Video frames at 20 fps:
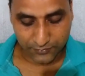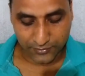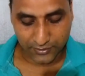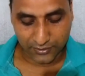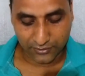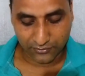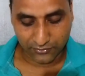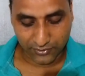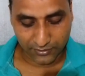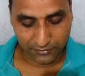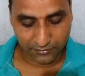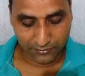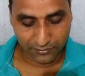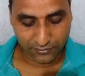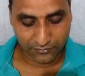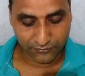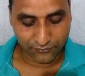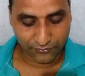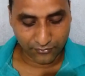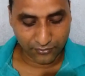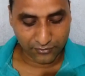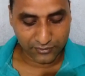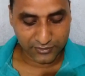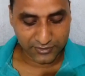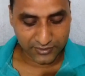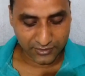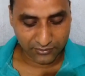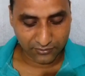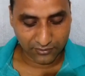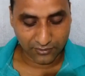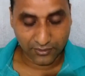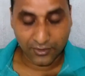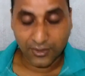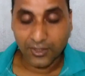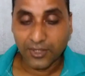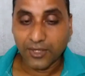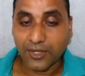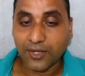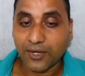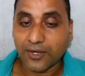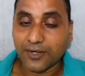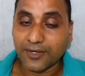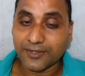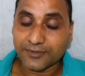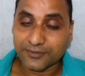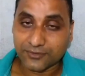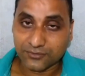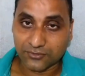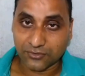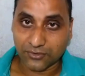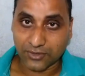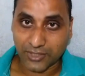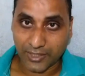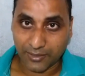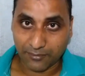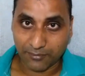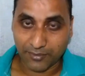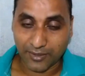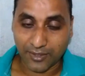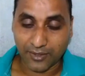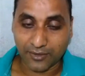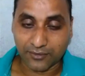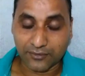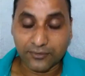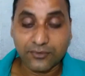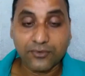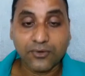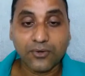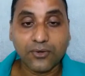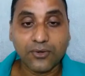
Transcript: spring, river, fonts, and all. Let's talk about